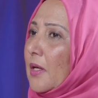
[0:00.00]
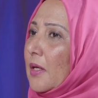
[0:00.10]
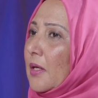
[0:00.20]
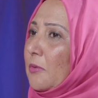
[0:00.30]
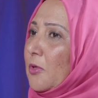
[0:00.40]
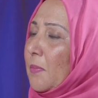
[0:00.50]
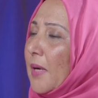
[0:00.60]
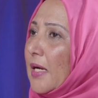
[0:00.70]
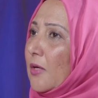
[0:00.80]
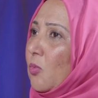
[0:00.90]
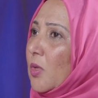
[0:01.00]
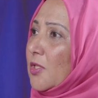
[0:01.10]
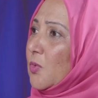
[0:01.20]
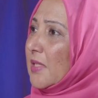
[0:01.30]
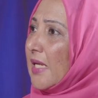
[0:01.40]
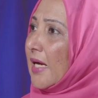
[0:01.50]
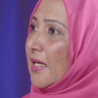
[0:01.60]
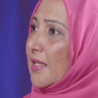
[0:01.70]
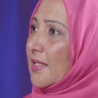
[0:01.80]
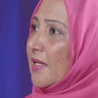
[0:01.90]
Luqman, what it was like
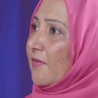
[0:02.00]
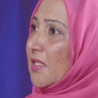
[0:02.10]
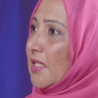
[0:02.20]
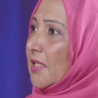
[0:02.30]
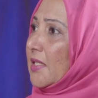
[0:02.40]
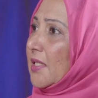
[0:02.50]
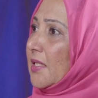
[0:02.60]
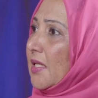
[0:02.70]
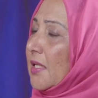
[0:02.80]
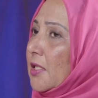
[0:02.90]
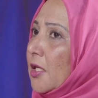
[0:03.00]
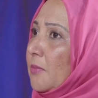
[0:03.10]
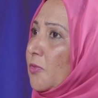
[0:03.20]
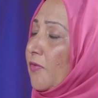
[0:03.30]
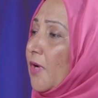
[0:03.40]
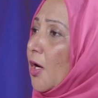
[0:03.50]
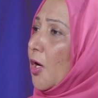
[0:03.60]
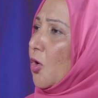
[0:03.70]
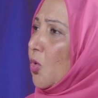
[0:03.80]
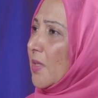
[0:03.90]
in the 70s in terms of
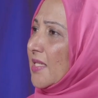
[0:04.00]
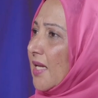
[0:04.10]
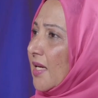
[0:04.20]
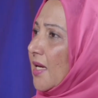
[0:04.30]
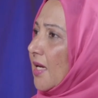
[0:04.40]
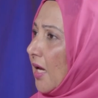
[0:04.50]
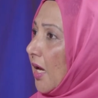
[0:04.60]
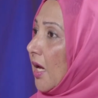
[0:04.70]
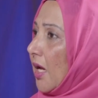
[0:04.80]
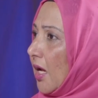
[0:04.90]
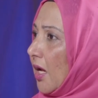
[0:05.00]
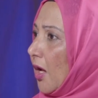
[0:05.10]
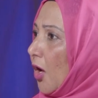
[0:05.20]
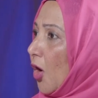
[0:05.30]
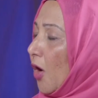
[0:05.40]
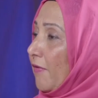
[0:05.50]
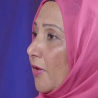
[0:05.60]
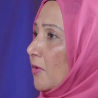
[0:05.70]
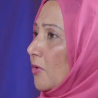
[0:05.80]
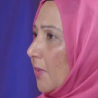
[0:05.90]
who was taking care of
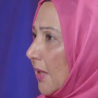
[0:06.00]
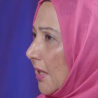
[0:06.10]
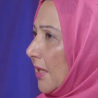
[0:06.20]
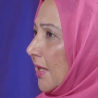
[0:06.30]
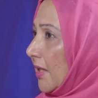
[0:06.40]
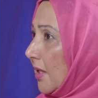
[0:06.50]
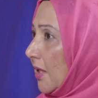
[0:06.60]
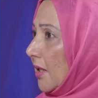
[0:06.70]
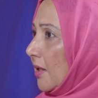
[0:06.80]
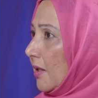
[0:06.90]
those who were really in need.